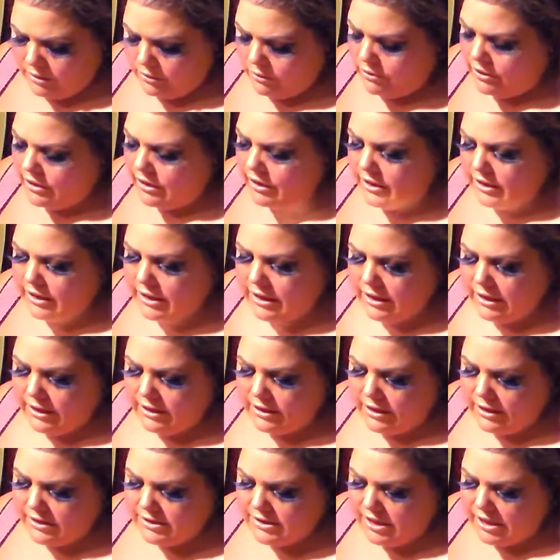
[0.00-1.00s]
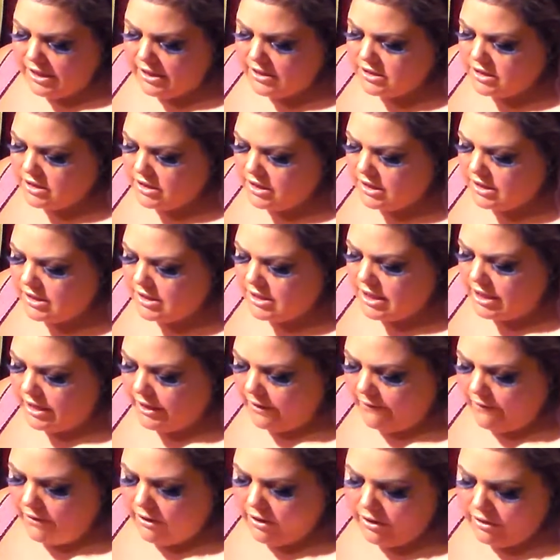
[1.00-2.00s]
Laura Lee Los Angeles that
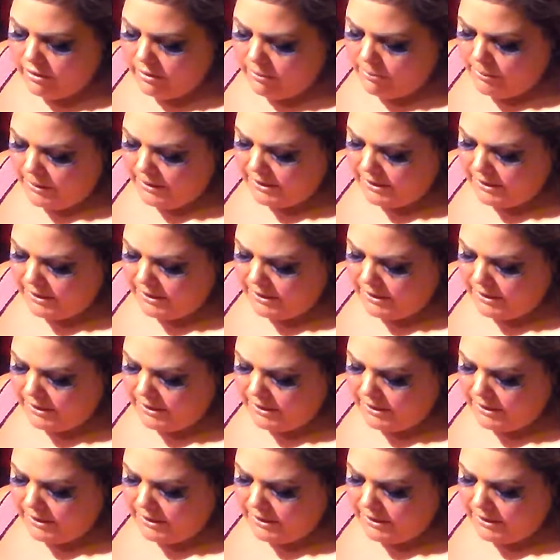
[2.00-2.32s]
I got in a